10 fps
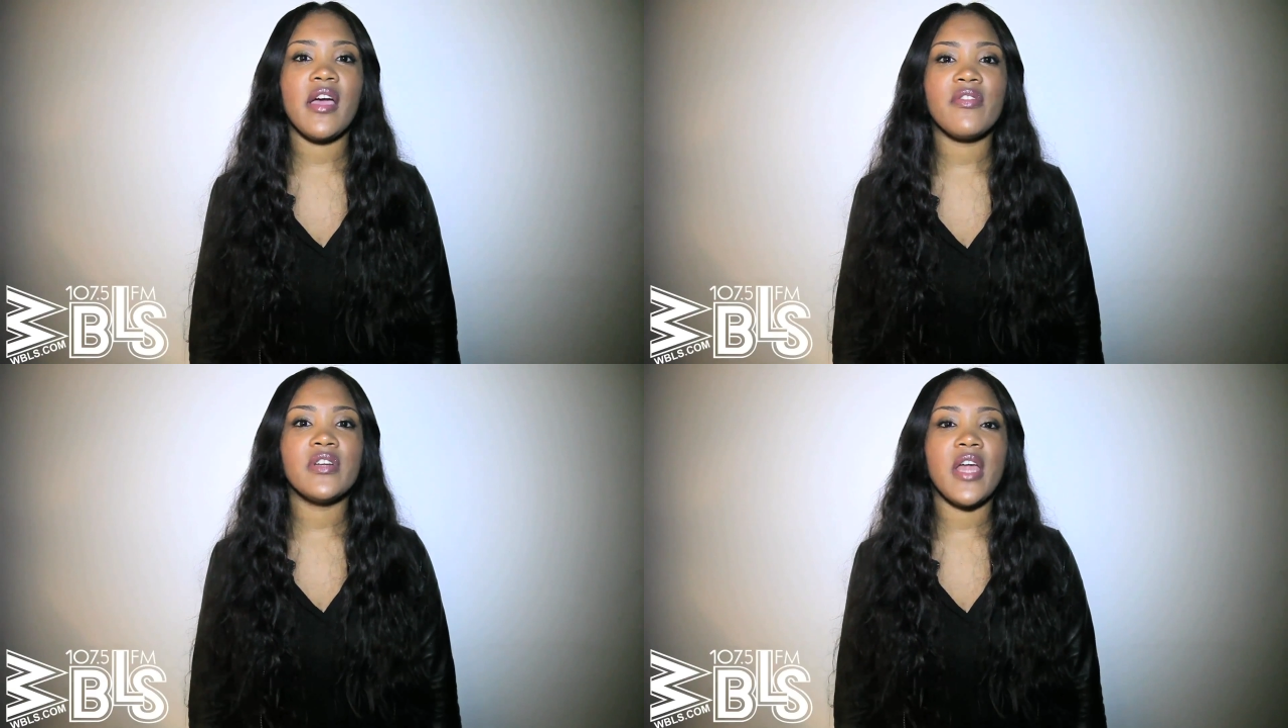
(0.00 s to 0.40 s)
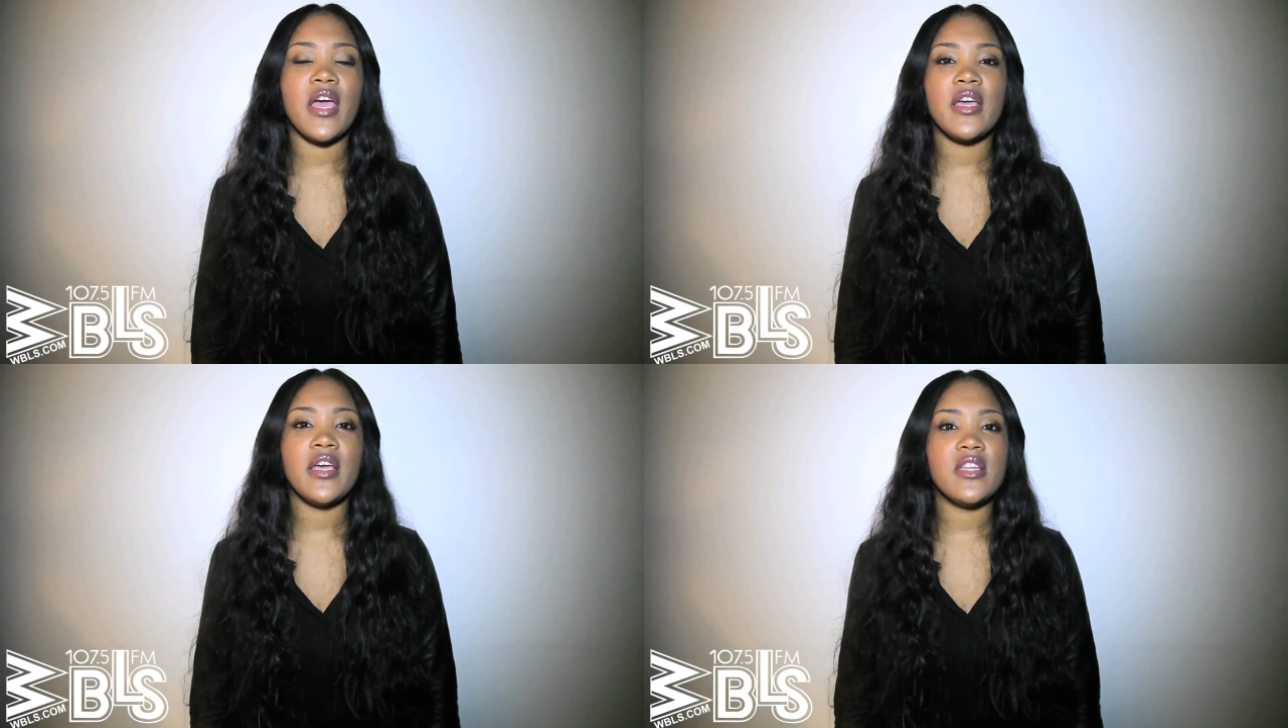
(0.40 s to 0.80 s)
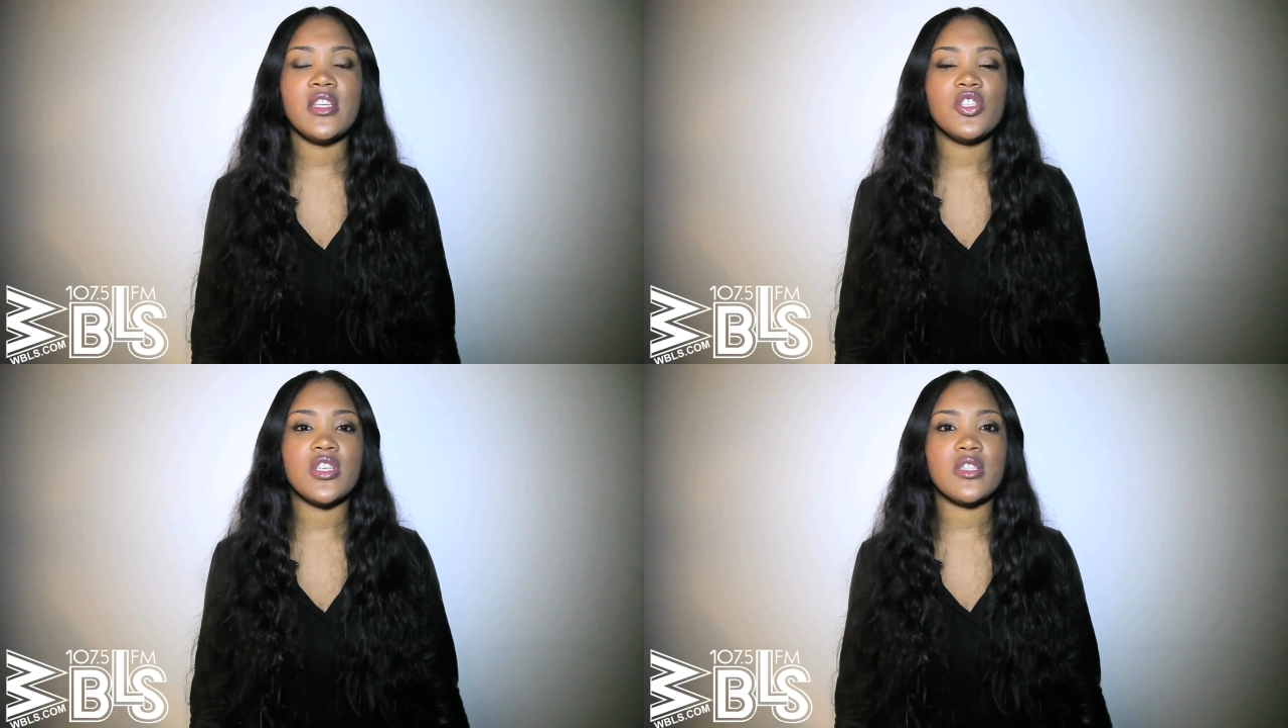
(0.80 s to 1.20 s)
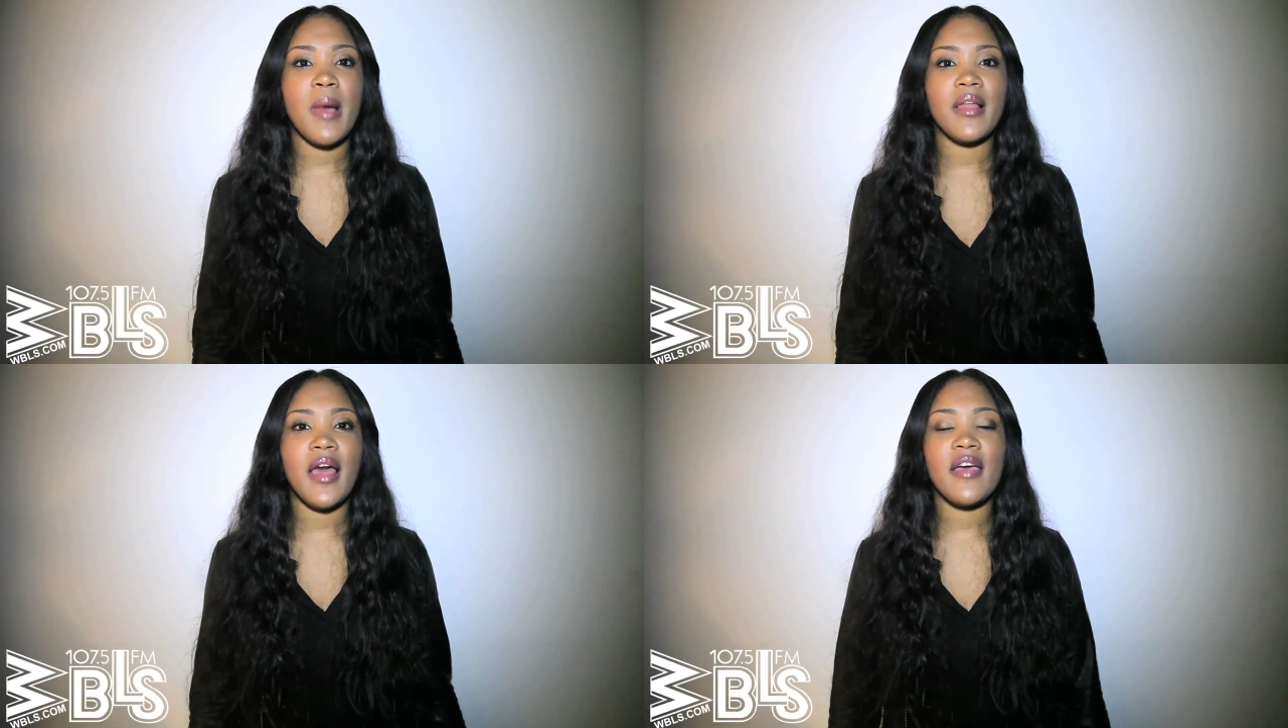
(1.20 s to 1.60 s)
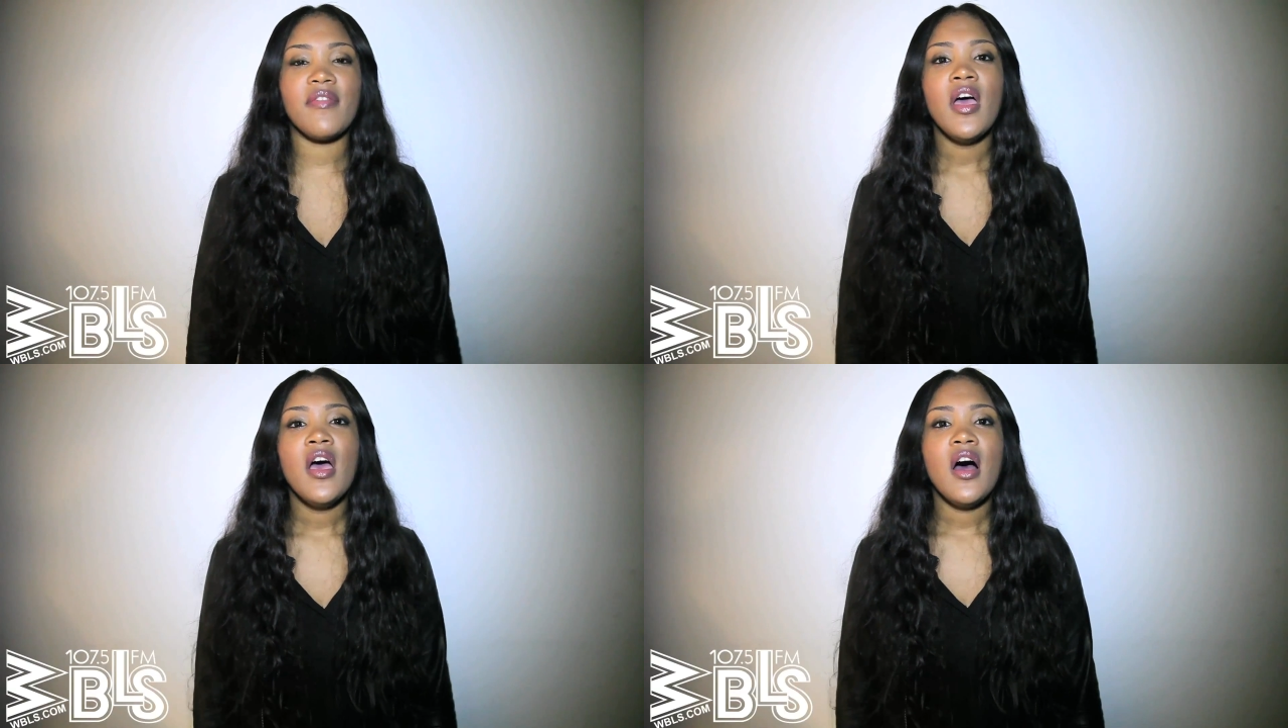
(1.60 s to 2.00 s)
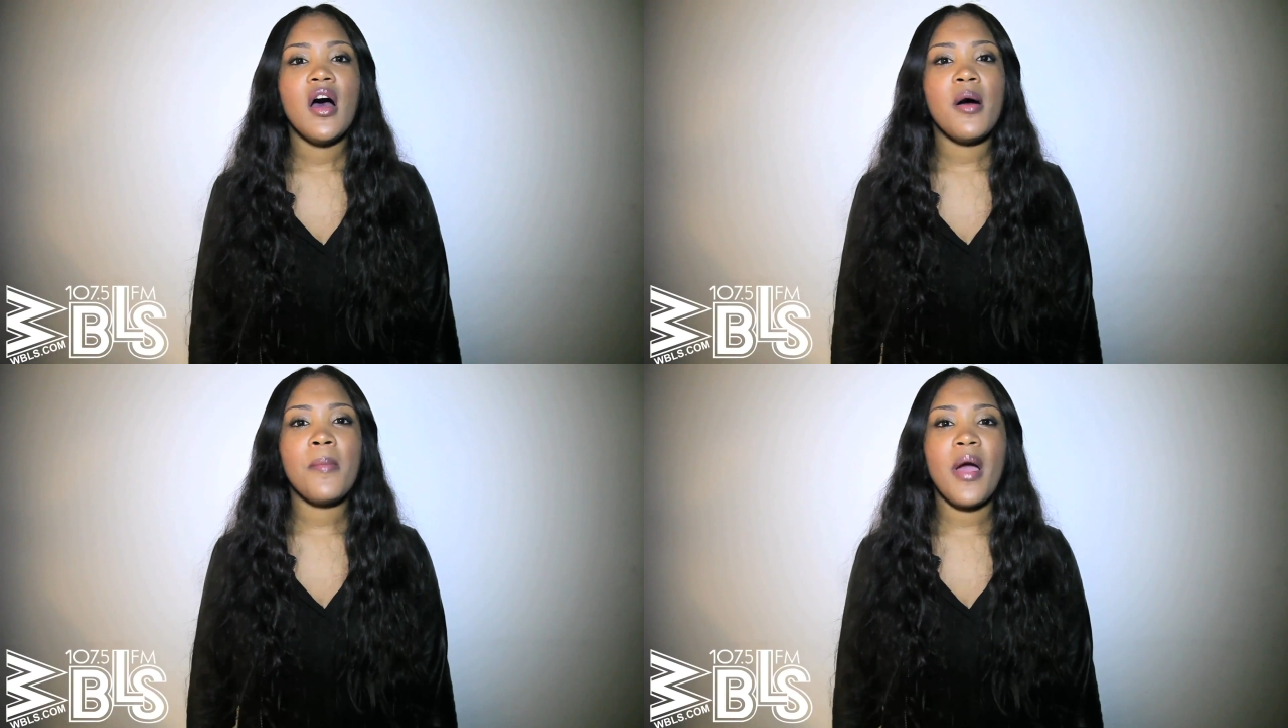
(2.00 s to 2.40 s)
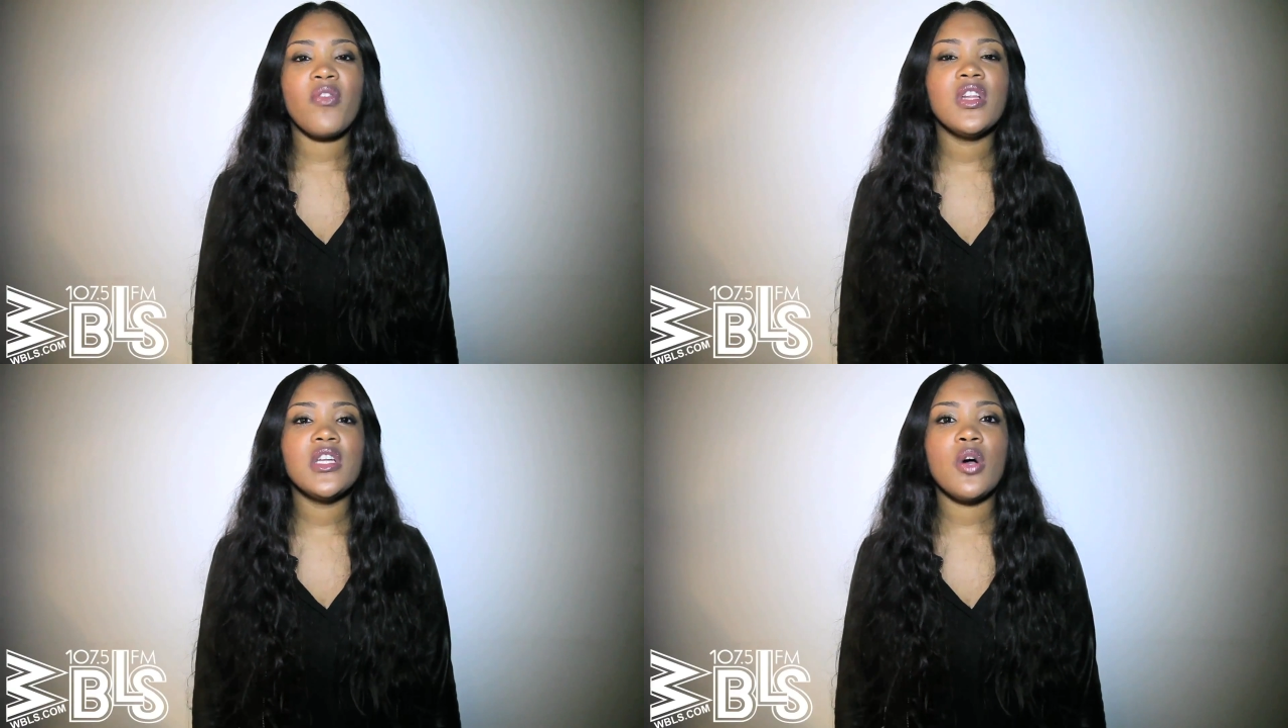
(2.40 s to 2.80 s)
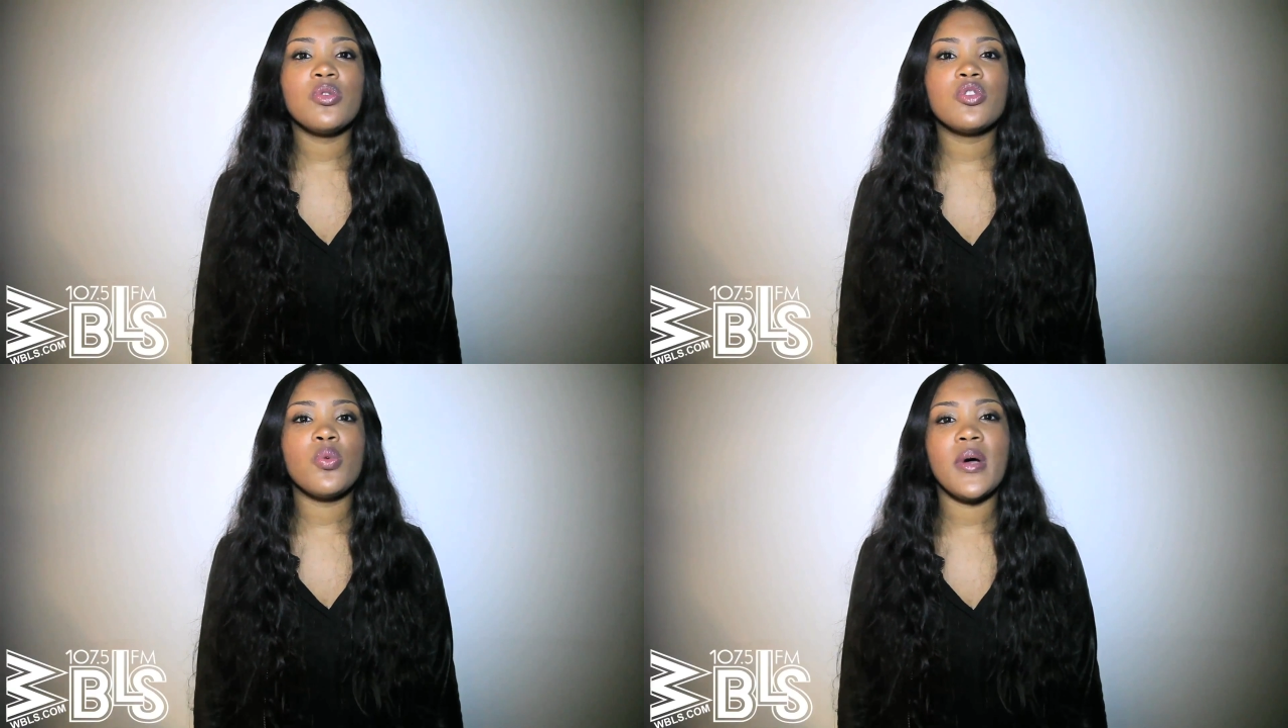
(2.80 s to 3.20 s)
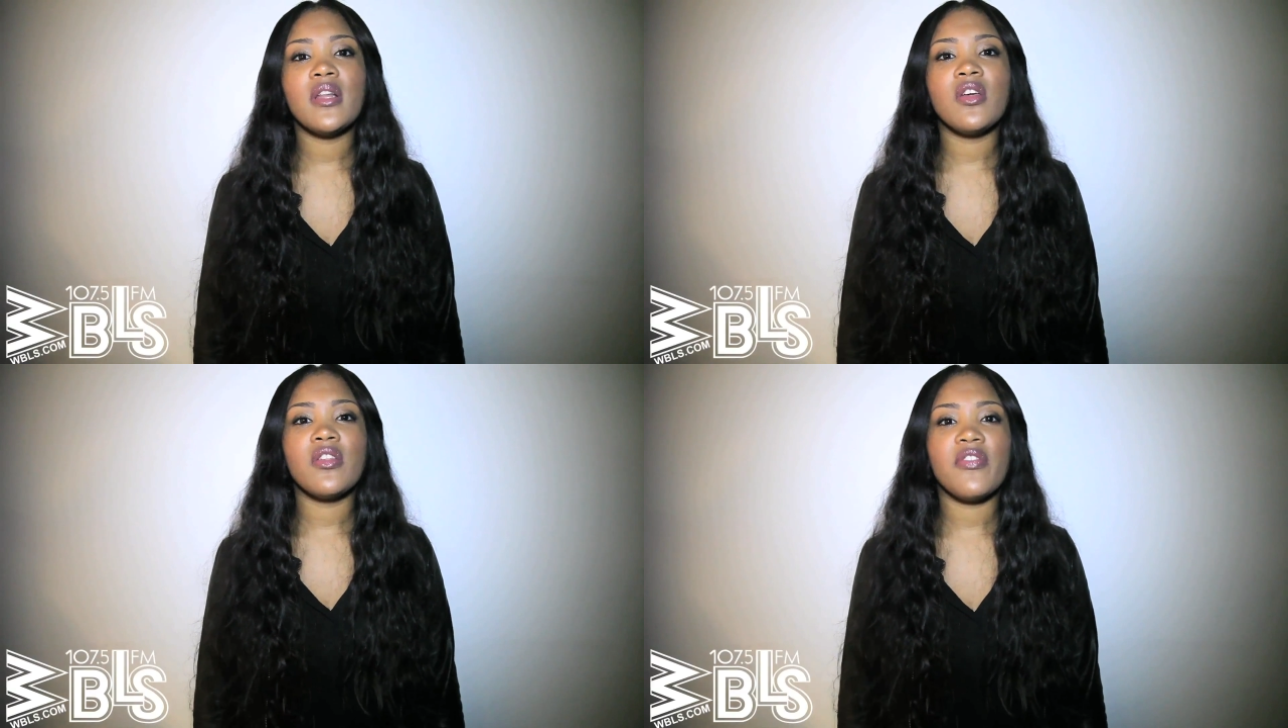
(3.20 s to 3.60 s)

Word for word: every day, and it's just my life, um, I really don't dwell on the